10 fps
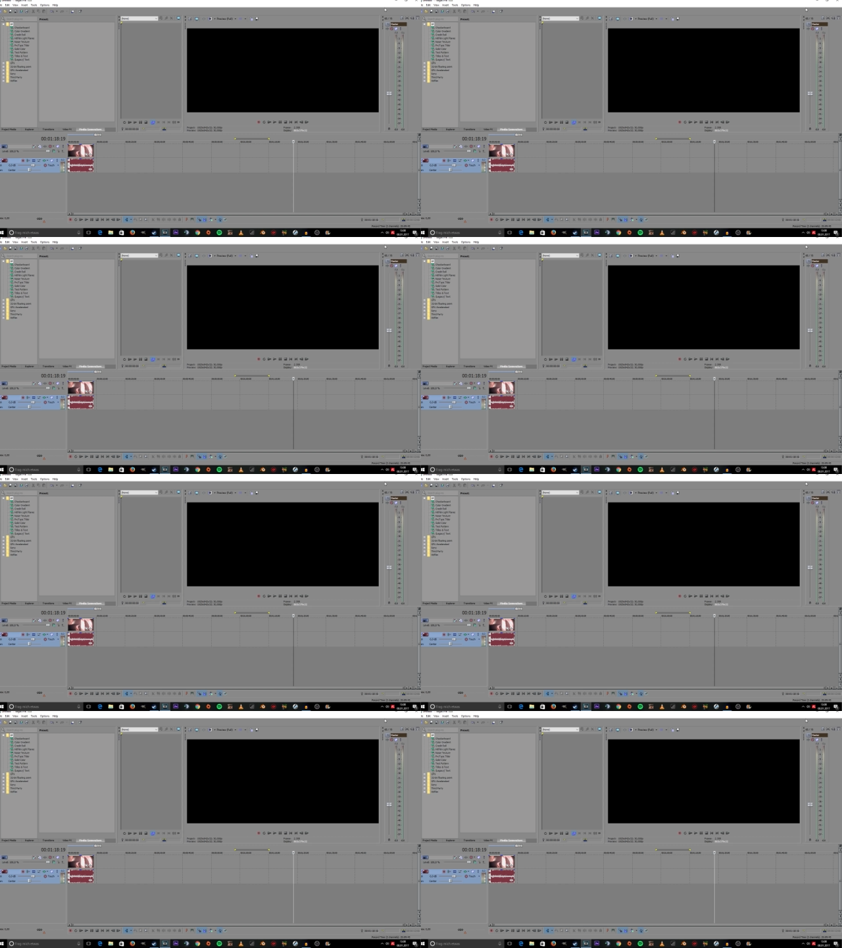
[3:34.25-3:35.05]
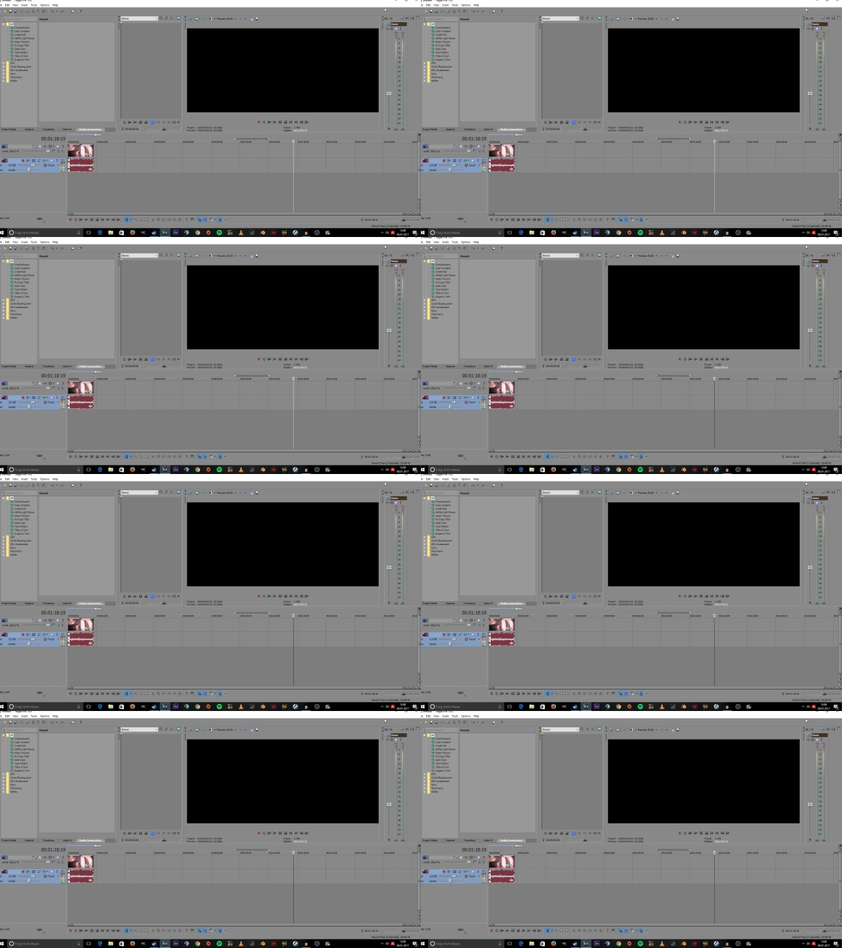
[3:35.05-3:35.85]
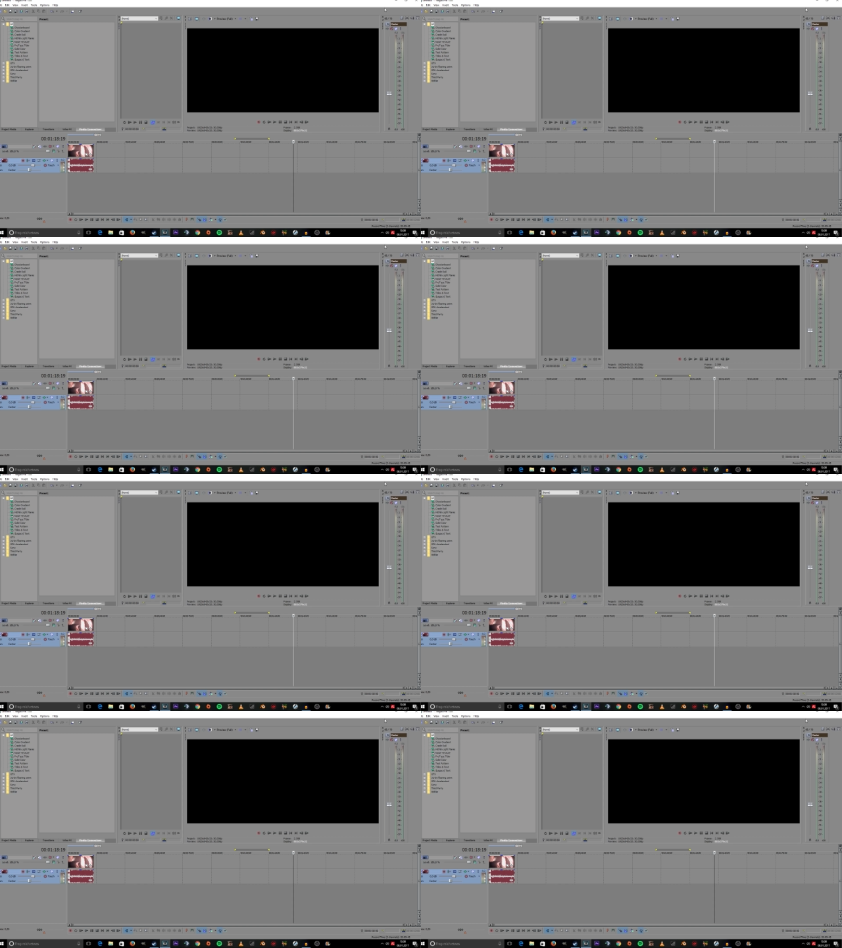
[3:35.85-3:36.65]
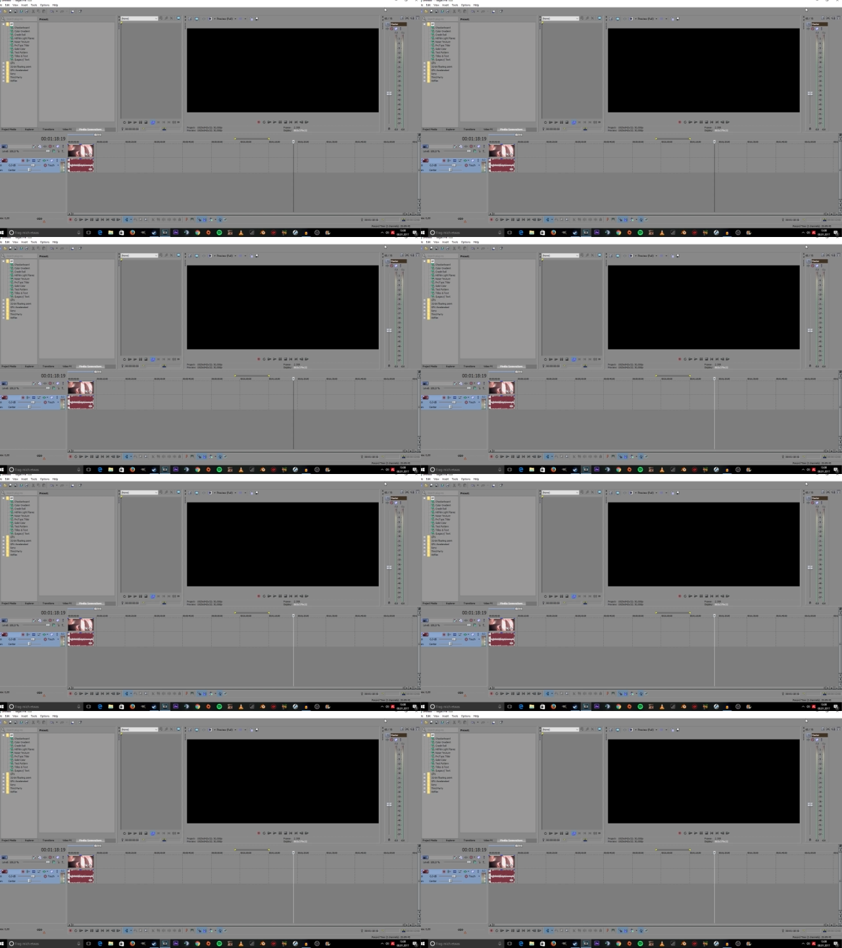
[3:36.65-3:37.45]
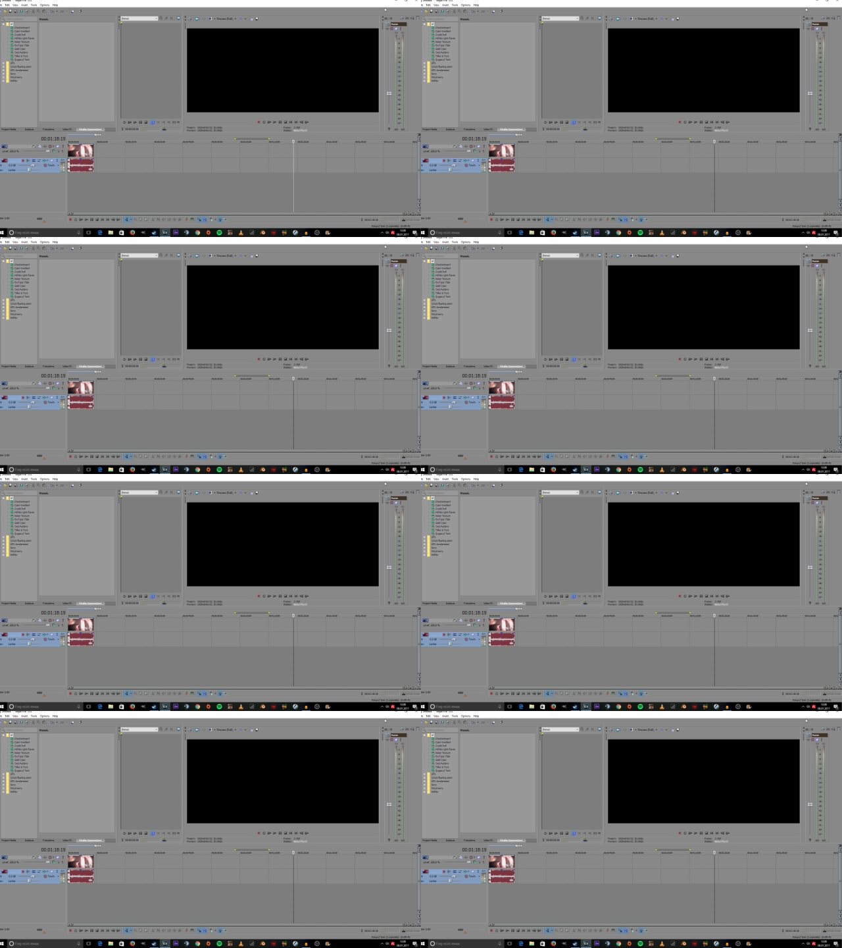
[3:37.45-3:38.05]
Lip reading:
Nobody's mouth can be seen.